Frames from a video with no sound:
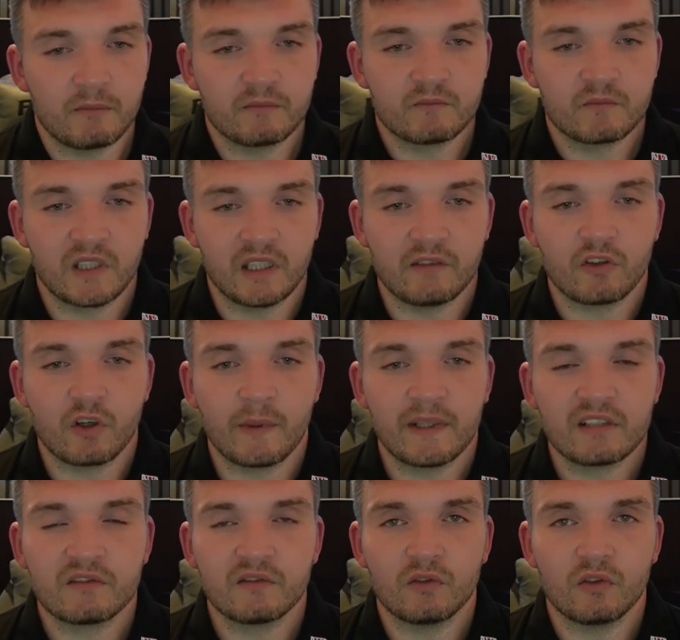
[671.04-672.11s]
leave
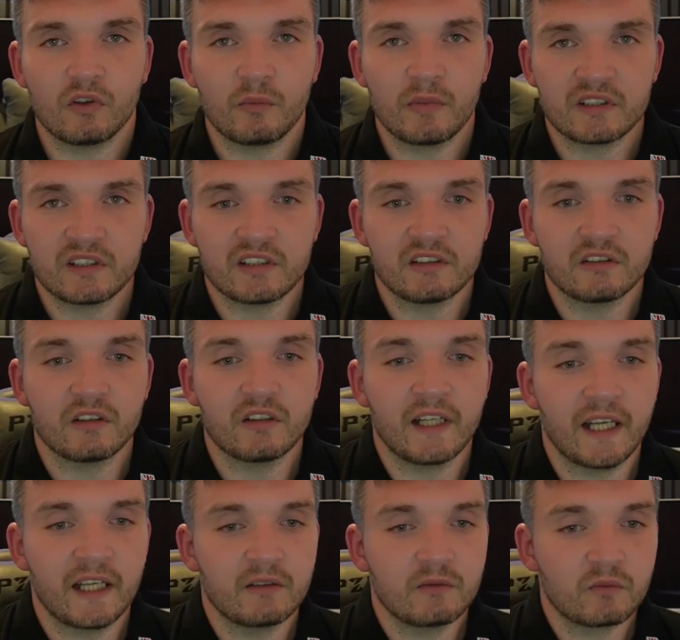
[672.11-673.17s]
comments for businesses on
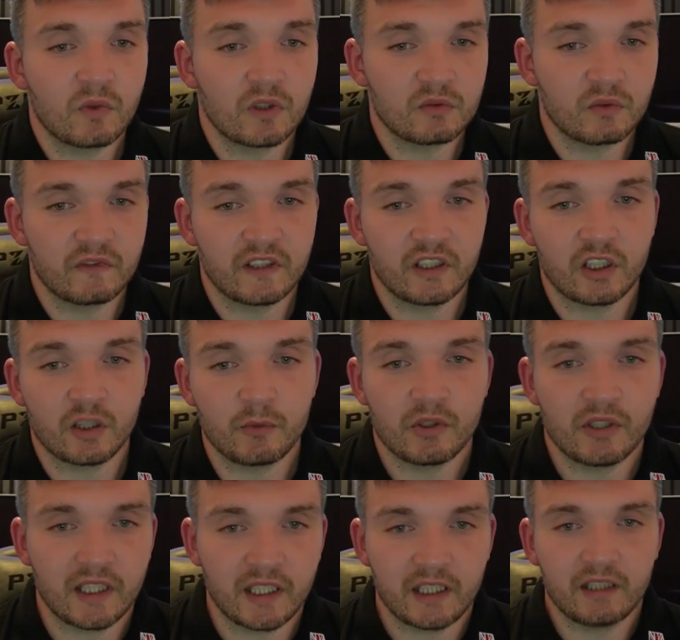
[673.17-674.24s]
there, ones within the
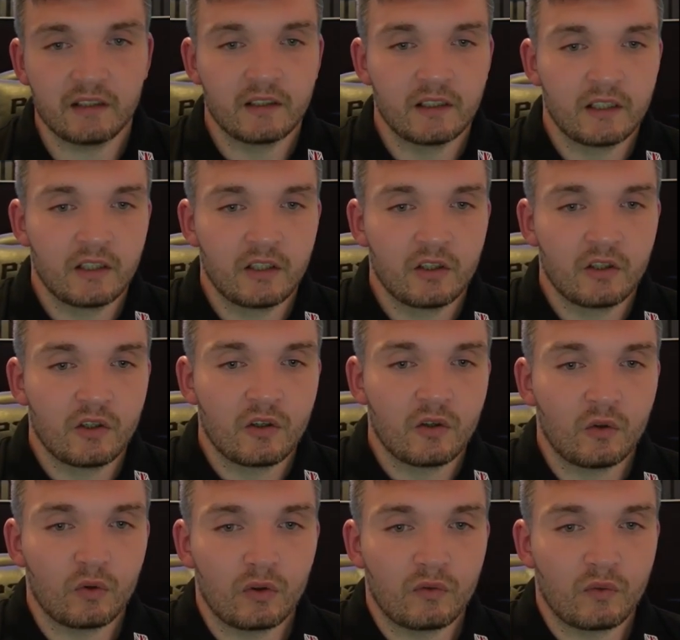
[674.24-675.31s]
community,
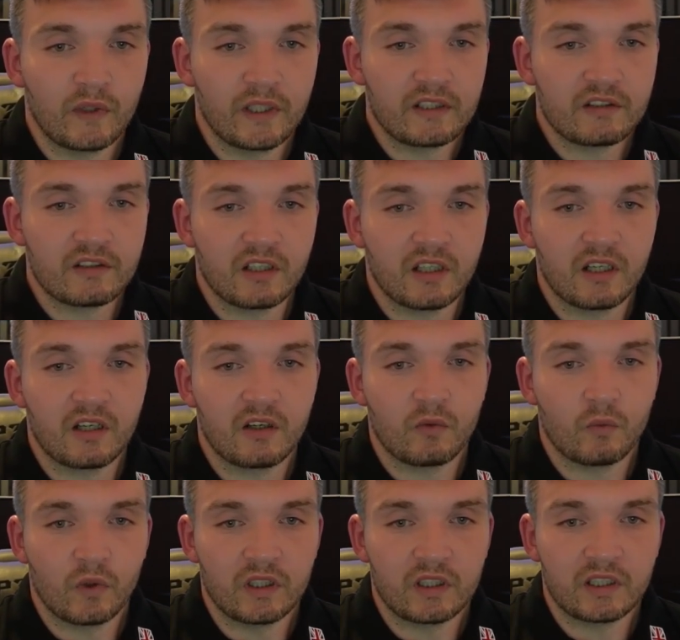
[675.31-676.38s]
all of which
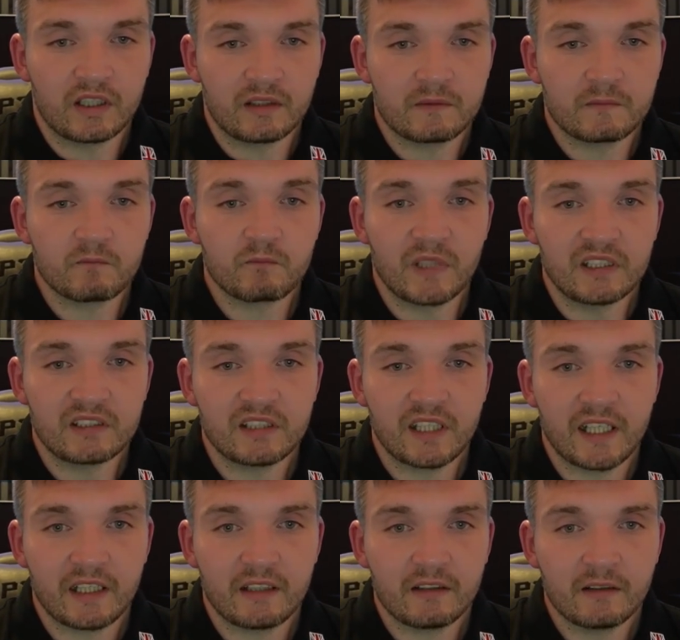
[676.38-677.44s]
want to be
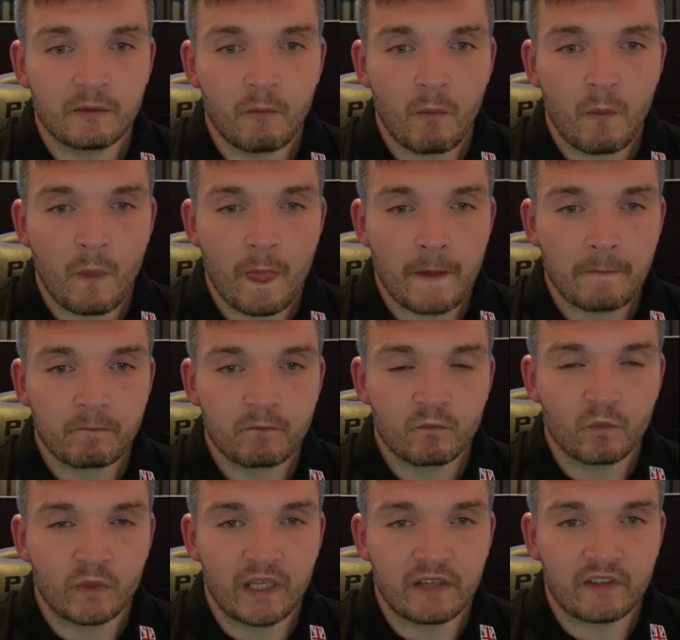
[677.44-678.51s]
seen.
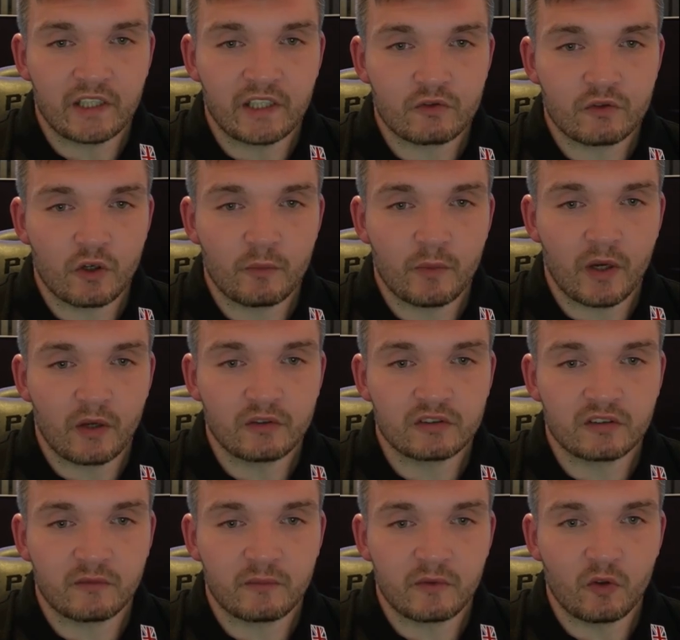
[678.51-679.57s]
We have intro posts
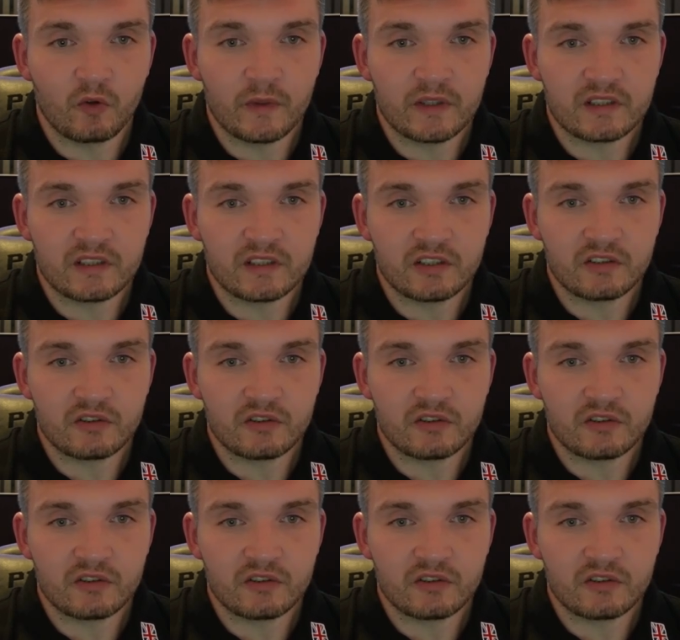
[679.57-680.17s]
of new businesses